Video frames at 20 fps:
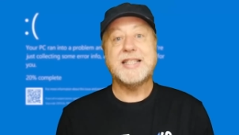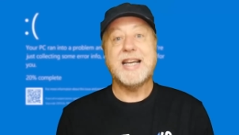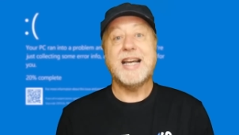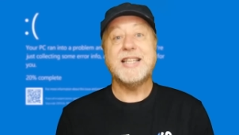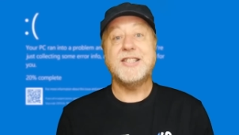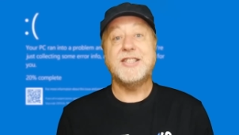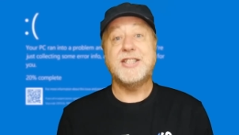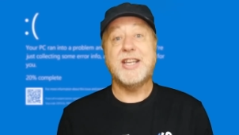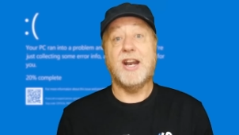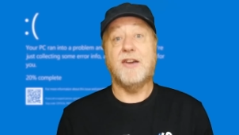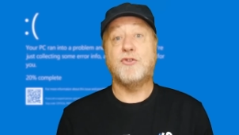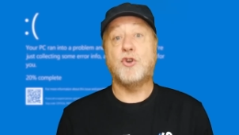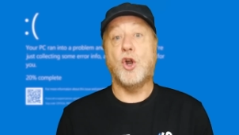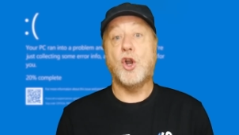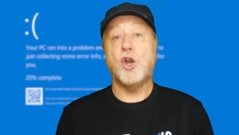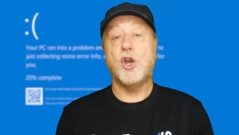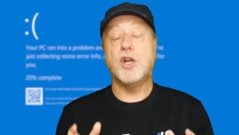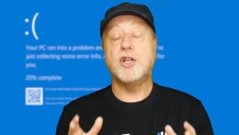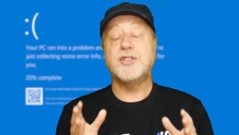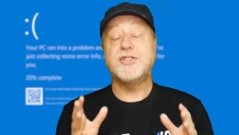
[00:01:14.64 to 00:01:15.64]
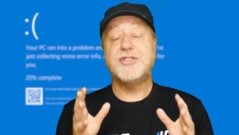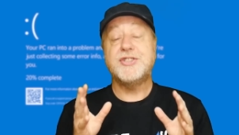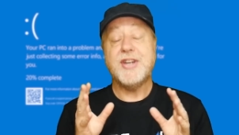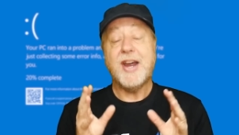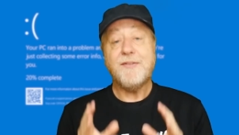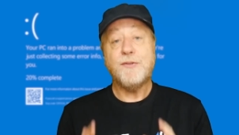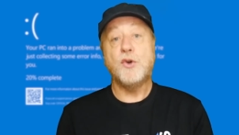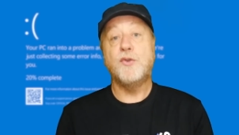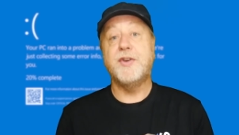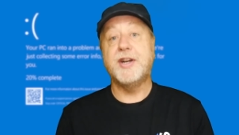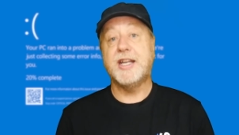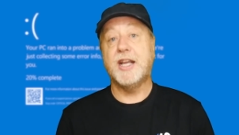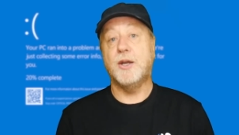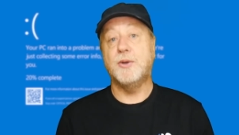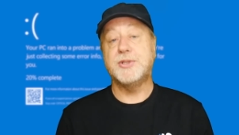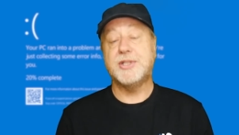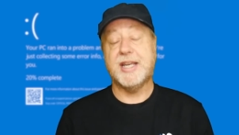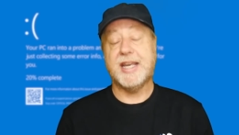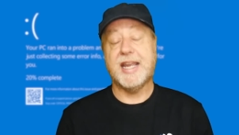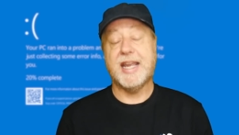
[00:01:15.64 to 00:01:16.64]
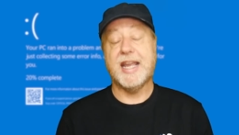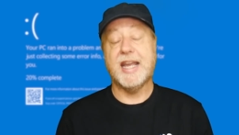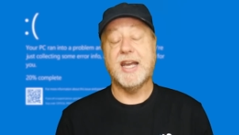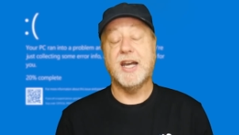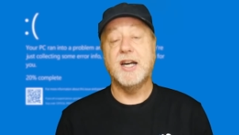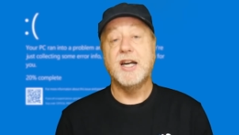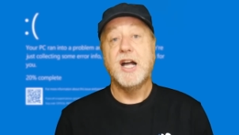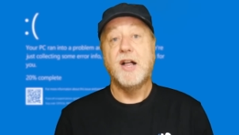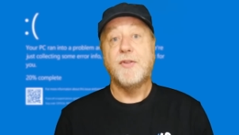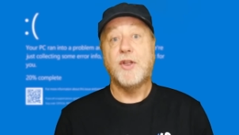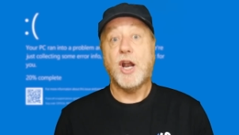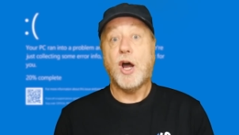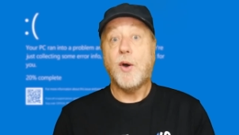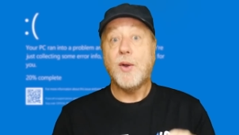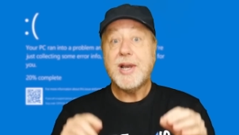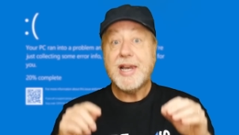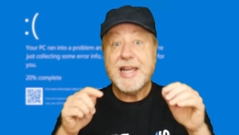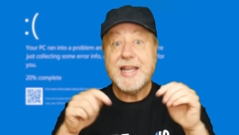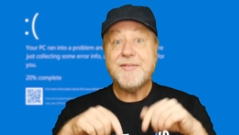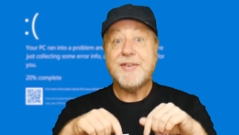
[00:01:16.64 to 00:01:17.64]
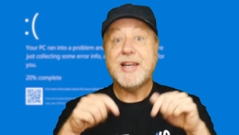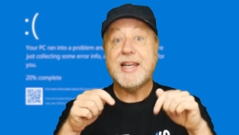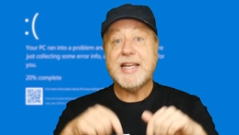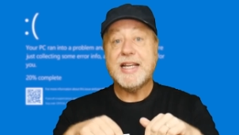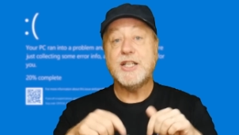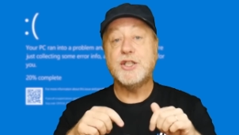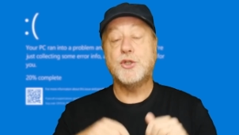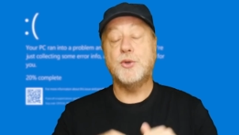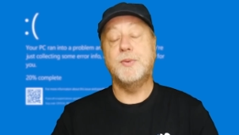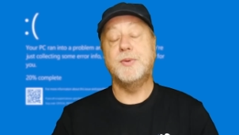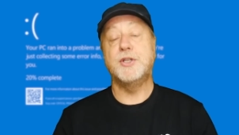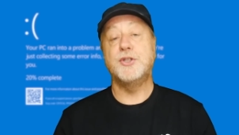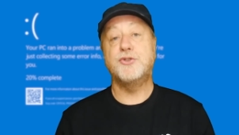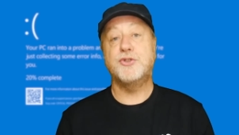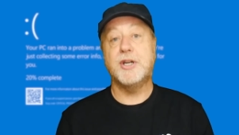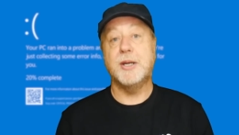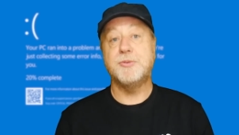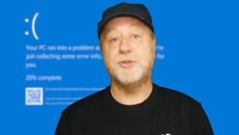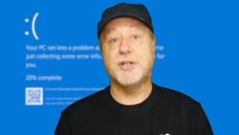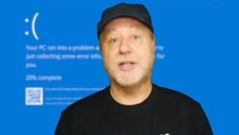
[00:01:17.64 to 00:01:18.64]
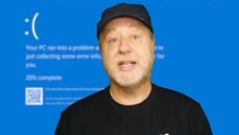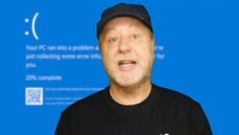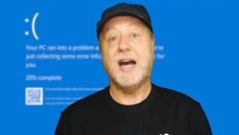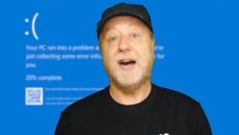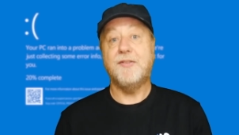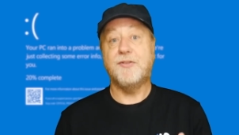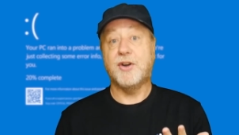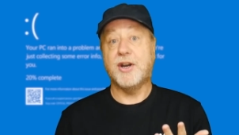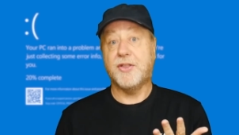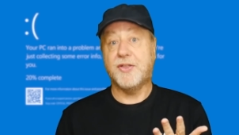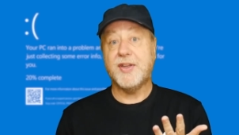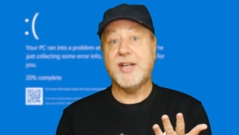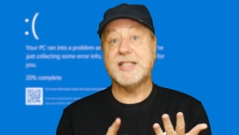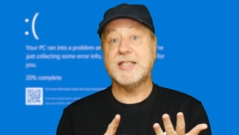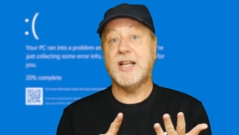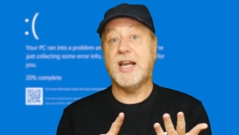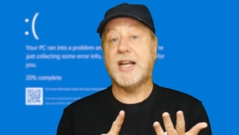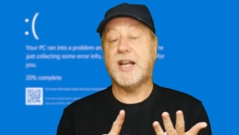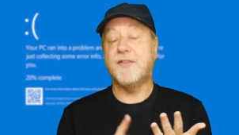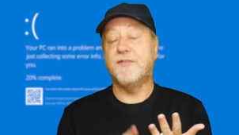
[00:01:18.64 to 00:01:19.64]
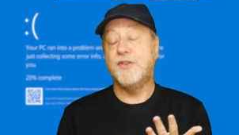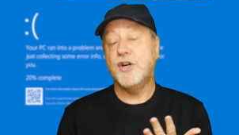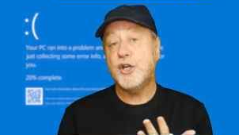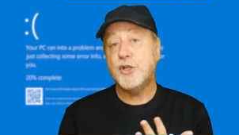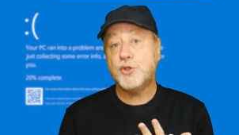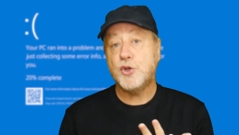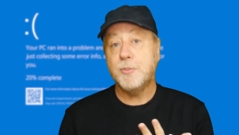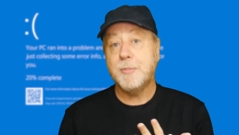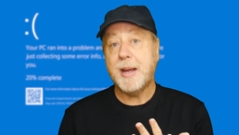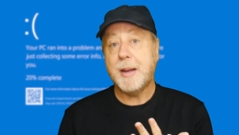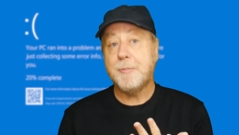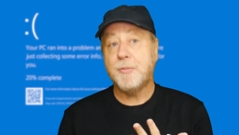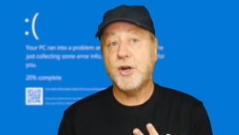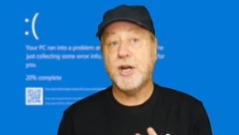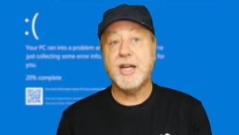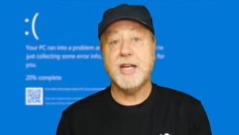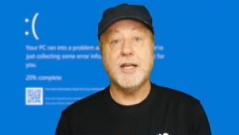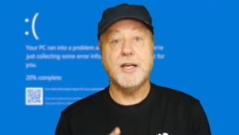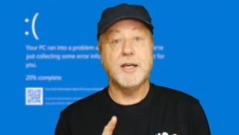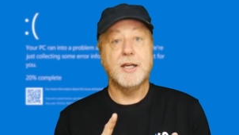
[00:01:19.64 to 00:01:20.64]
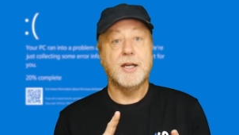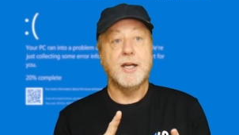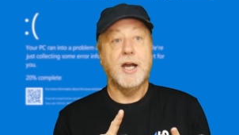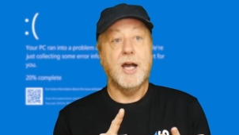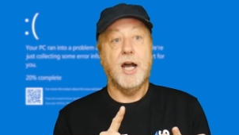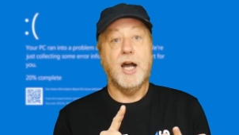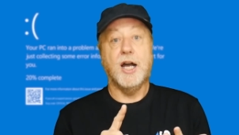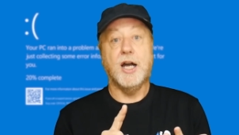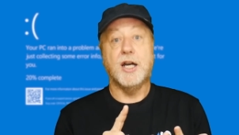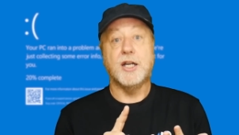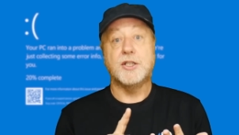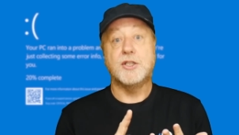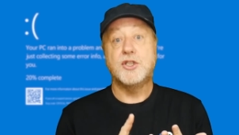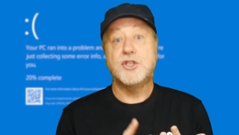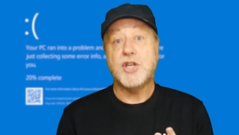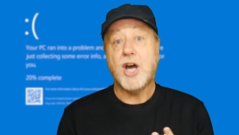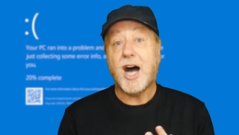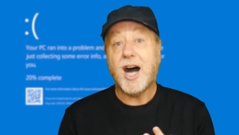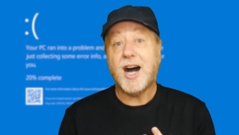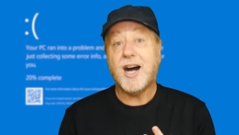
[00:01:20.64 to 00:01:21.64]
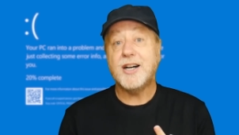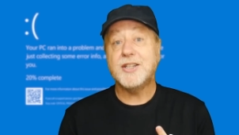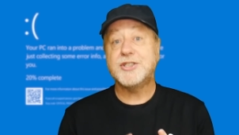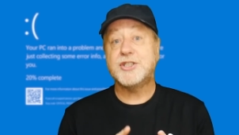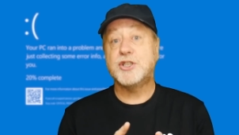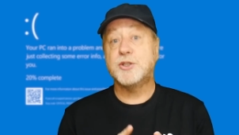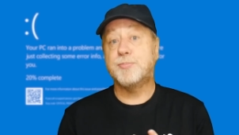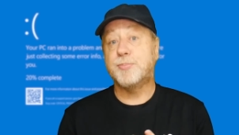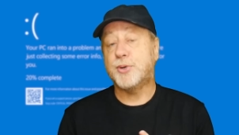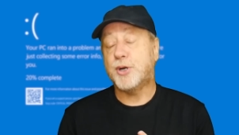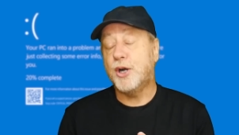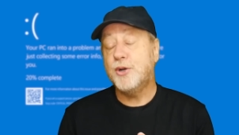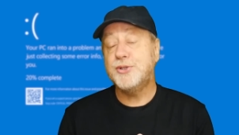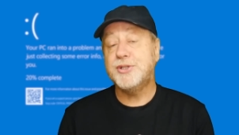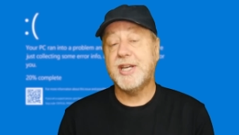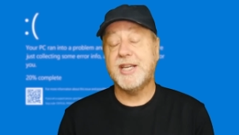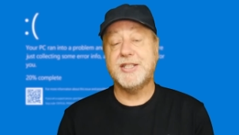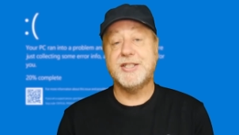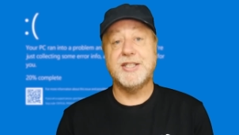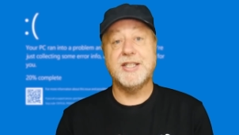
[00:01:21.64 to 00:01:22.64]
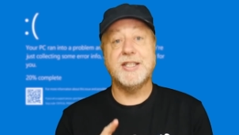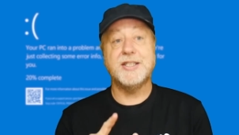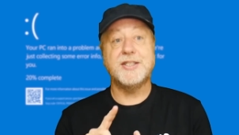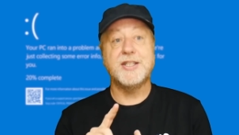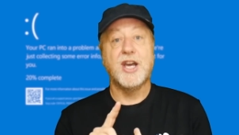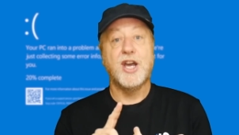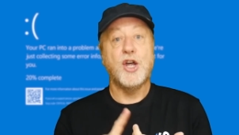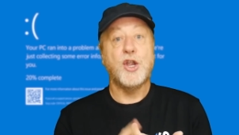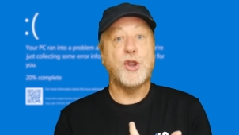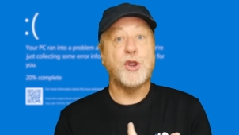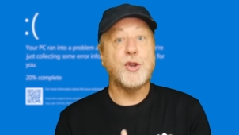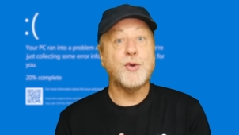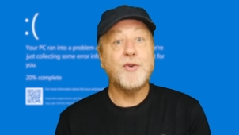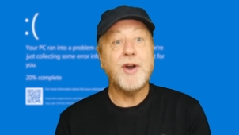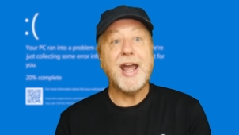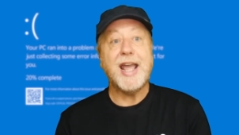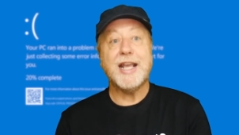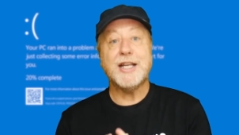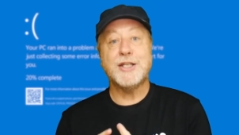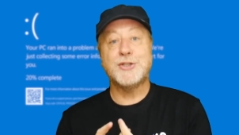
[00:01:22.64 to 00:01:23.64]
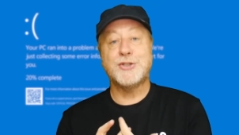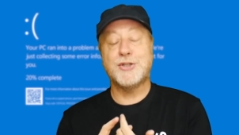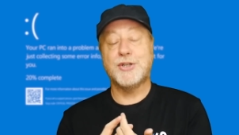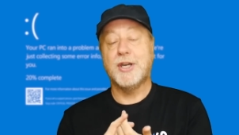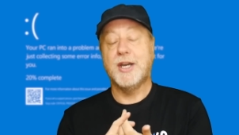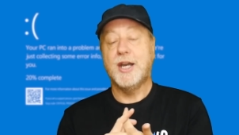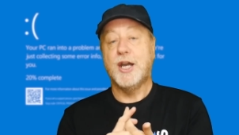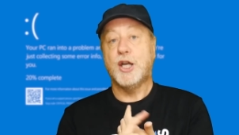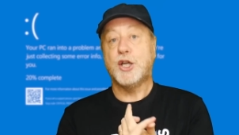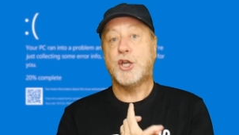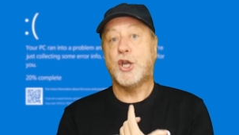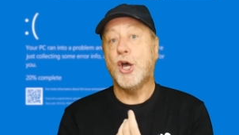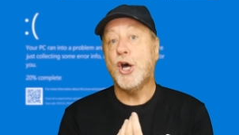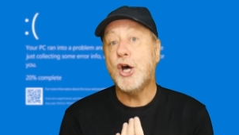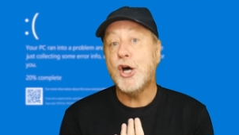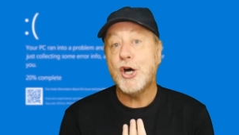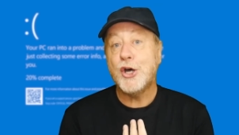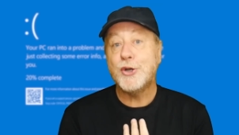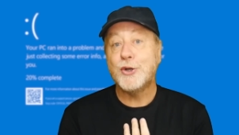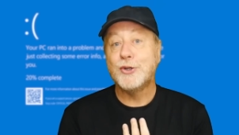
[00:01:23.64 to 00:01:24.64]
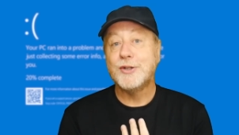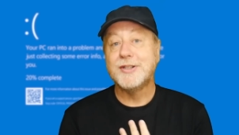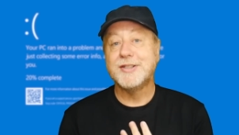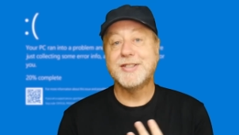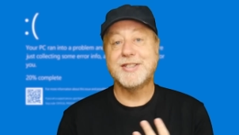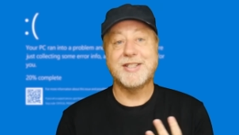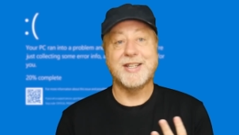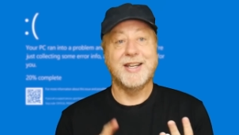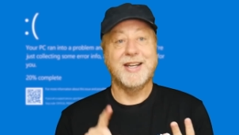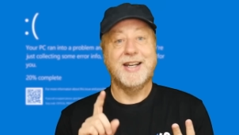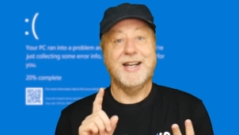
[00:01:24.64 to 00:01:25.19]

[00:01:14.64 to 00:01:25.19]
so as I said, I've got several videos here that I'll leave a link to in the description covering things like virtual memory, tasks, processes, threads, kernels,